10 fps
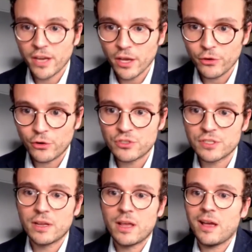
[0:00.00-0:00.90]
and
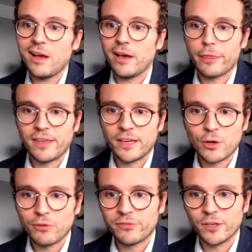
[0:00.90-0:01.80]
others think
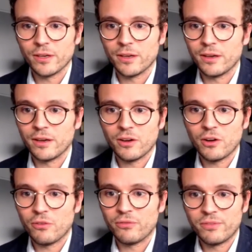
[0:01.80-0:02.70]
of the
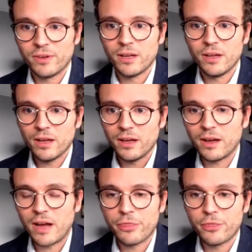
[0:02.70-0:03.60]
of
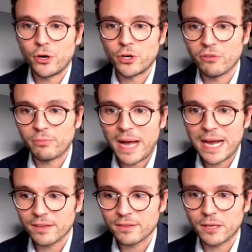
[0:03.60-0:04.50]
a third of
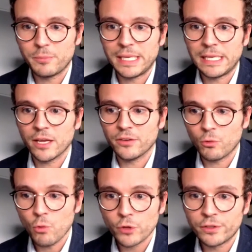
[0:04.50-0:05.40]
Pakistan being
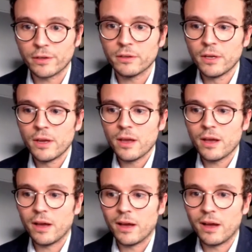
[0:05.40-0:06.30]
underwater.
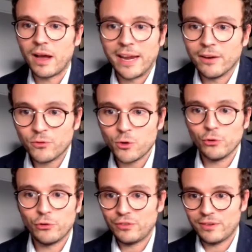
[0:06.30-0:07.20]
And of
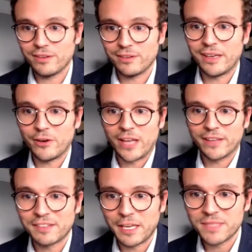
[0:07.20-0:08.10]
course, you know, at
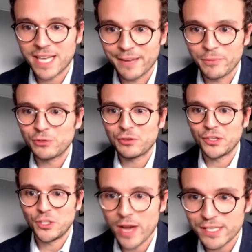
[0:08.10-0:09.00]
the same time, also
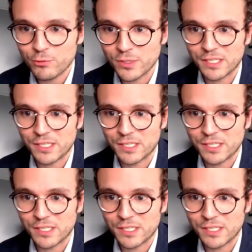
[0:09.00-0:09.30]
the US was